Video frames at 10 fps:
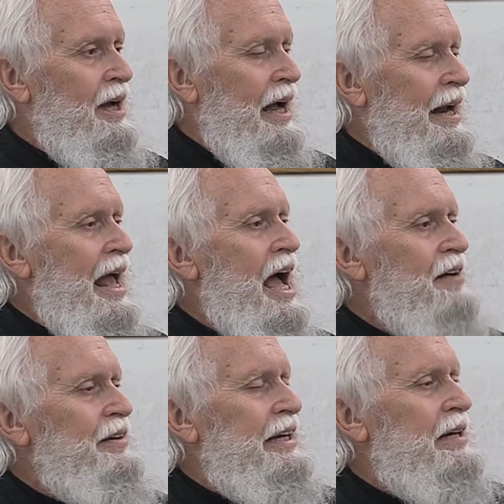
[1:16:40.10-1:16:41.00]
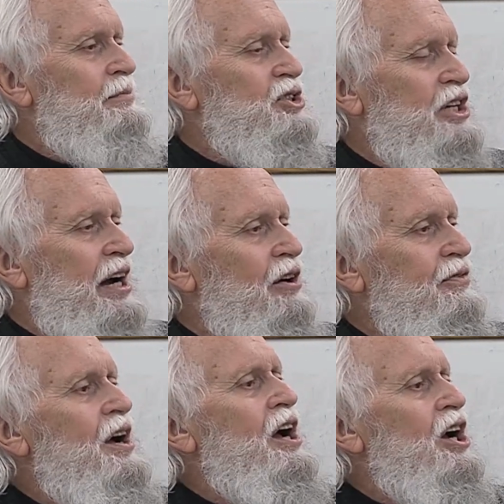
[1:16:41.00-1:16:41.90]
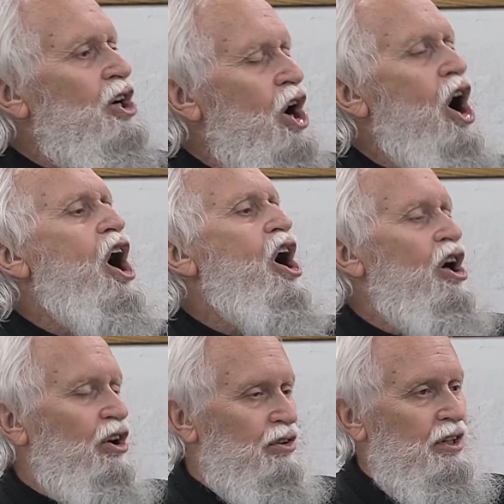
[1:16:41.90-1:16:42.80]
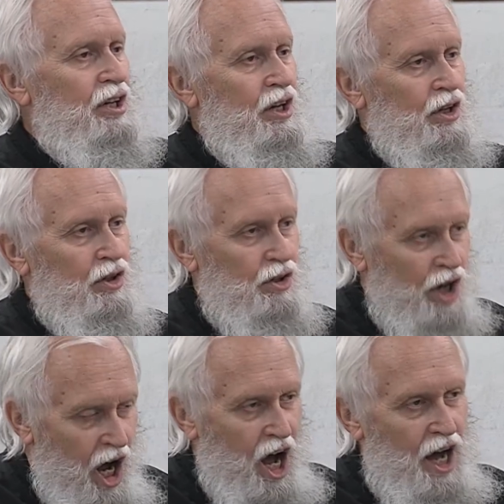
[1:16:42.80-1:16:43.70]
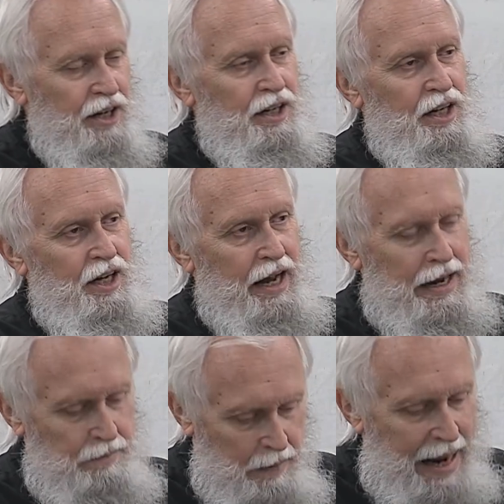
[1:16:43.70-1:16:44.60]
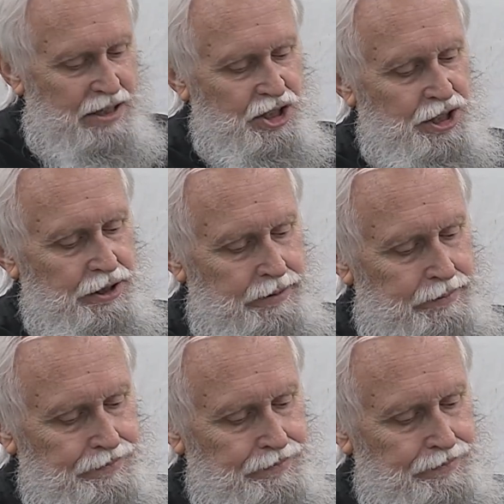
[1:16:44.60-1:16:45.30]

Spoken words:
and having himself called God and Master,